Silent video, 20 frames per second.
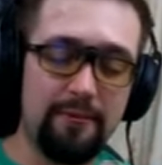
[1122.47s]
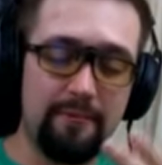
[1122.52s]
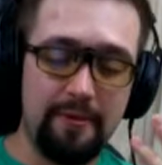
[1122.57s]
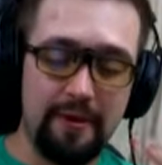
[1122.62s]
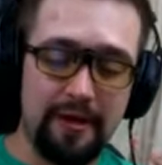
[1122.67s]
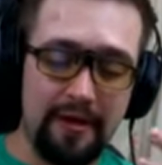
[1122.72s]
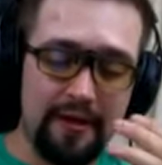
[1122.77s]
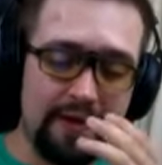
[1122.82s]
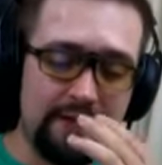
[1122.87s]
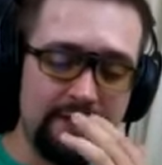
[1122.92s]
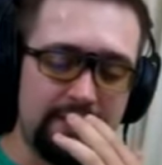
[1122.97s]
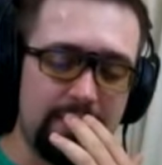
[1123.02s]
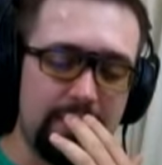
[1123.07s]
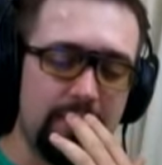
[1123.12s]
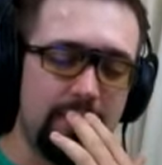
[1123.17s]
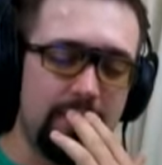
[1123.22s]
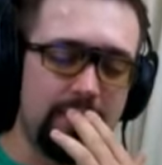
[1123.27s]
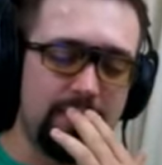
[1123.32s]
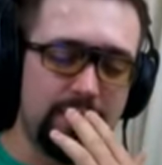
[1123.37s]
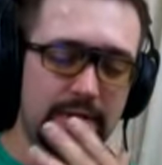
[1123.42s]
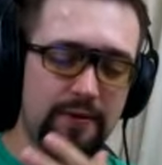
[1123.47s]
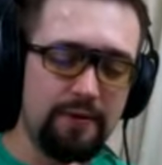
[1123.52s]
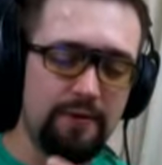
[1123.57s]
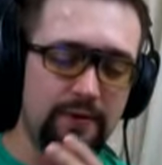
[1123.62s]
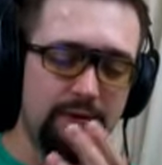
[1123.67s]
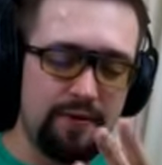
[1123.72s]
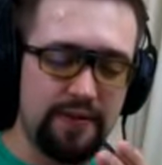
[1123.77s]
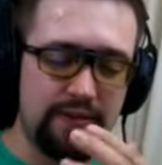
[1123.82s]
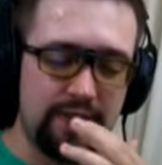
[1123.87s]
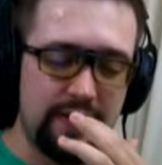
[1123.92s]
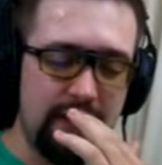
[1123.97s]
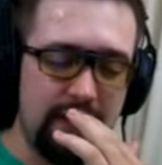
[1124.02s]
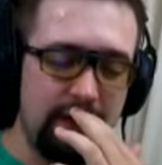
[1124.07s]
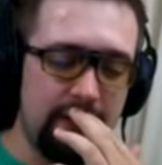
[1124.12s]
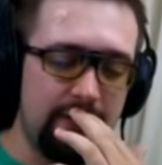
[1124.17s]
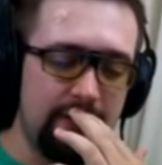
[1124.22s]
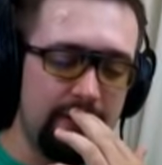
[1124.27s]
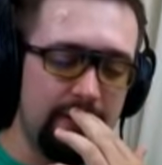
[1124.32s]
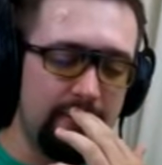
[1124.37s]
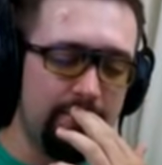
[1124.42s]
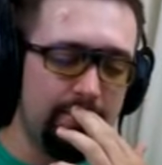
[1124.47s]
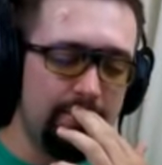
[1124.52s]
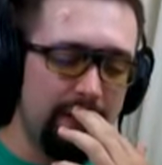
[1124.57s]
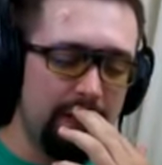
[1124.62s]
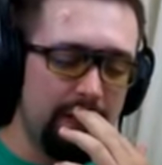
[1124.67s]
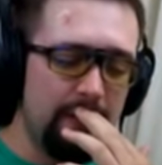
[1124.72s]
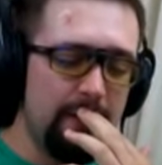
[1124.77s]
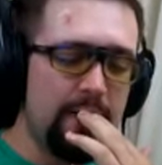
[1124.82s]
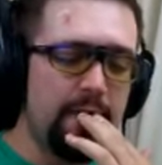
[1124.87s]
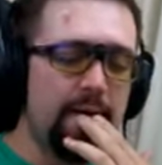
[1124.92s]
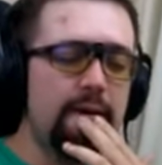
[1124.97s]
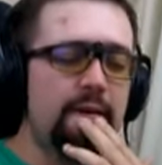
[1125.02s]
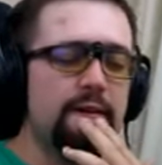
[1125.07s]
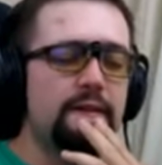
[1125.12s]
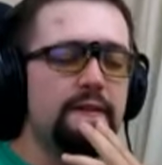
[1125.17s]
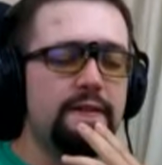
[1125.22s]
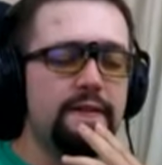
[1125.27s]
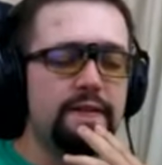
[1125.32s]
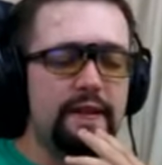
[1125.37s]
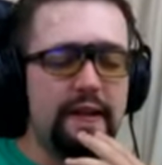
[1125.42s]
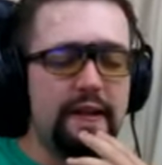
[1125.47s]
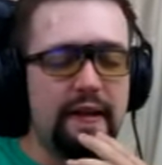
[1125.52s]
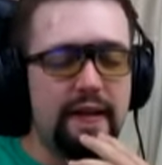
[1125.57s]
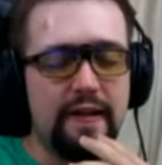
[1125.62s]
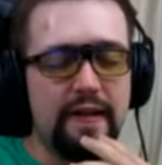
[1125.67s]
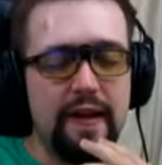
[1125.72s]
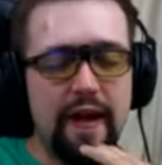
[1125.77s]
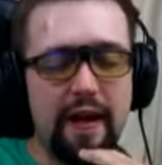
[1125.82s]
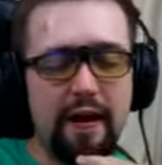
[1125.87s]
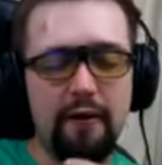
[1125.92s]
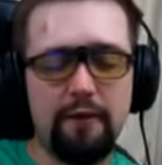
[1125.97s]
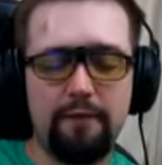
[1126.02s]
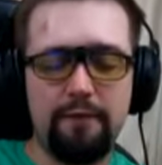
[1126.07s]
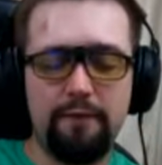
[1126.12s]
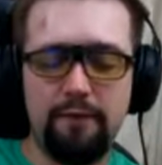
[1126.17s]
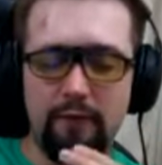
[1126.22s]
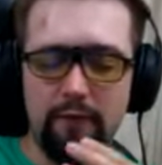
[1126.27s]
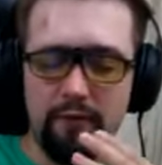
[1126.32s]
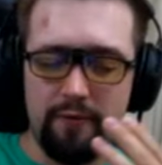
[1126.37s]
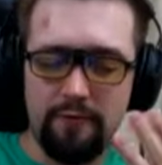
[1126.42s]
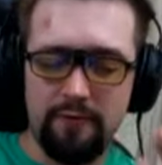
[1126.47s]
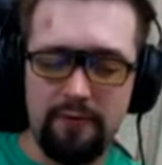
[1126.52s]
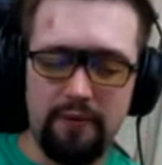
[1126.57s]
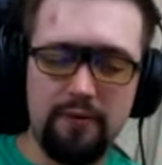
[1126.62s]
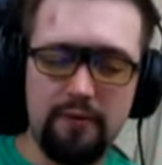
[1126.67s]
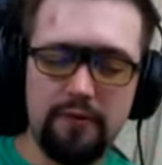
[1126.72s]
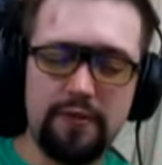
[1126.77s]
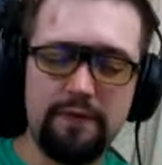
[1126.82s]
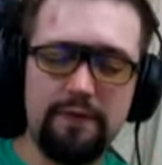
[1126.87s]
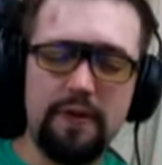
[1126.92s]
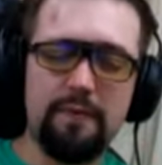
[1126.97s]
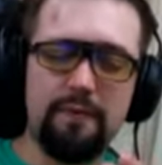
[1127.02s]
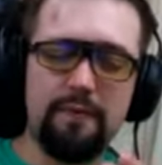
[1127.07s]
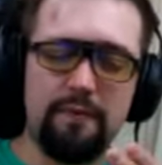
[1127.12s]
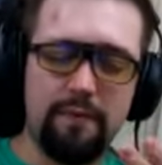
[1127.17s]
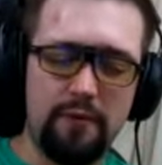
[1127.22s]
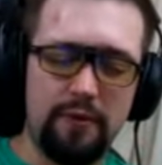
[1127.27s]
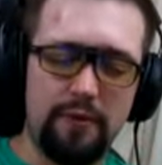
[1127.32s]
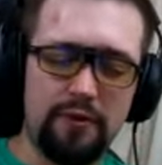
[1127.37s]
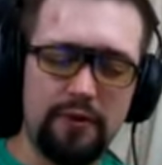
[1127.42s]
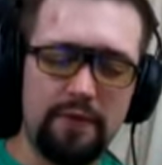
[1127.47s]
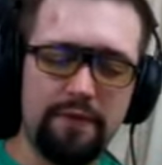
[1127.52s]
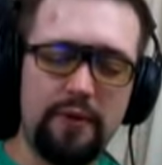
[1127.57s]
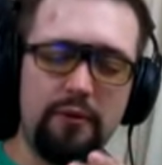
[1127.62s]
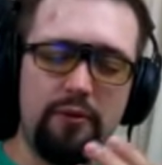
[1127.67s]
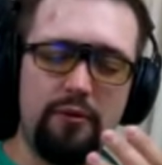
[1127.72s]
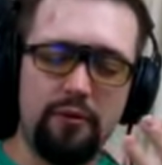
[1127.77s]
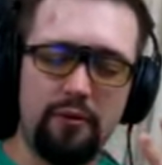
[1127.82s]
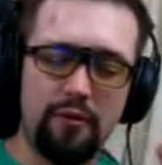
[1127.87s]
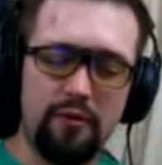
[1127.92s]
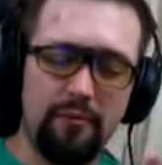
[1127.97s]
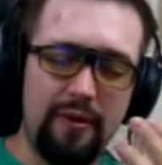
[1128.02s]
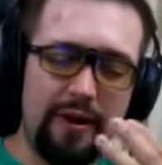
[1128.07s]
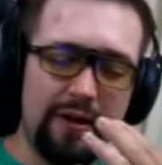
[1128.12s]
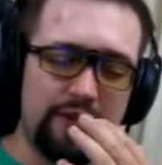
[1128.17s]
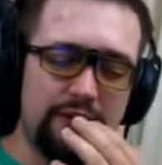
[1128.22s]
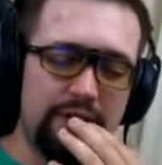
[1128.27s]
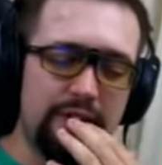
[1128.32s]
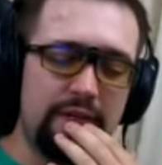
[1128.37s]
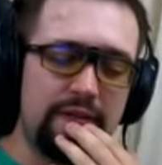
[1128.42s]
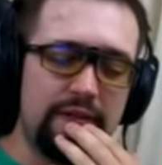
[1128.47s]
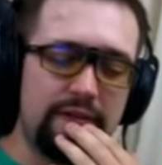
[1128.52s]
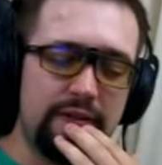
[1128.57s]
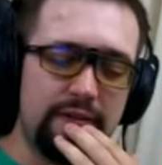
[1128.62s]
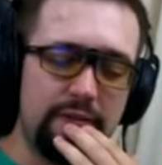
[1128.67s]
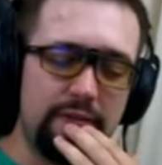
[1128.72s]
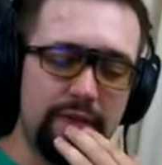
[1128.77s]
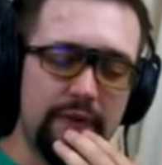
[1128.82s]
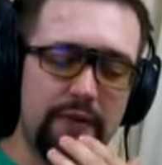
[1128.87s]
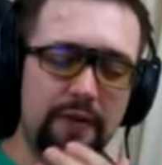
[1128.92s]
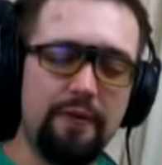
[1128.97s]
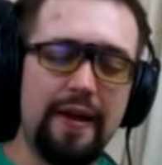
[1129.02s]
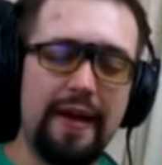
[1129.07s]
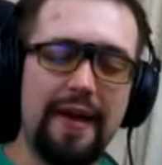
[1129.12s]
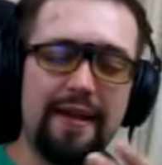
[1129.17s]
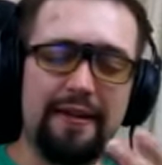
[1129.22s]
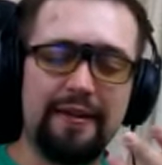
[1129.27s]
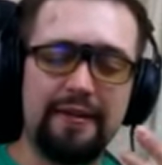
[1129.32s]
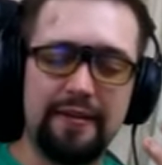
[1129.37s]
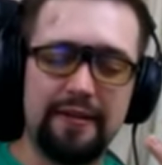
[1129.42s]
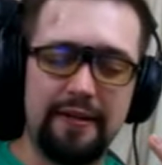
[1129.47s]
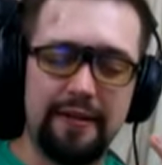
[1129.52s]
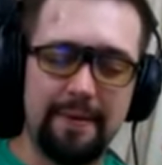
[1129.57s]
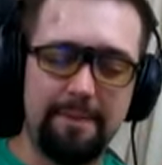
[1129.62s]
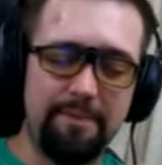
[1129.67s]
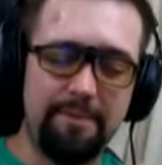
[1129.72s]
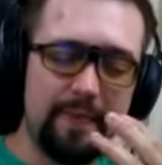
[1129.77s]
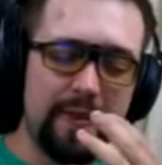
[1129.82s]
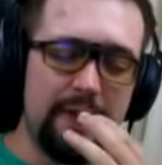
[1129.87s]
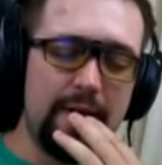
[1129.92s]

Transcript: but I guess I'll also say it now for those of you who are watching this interview and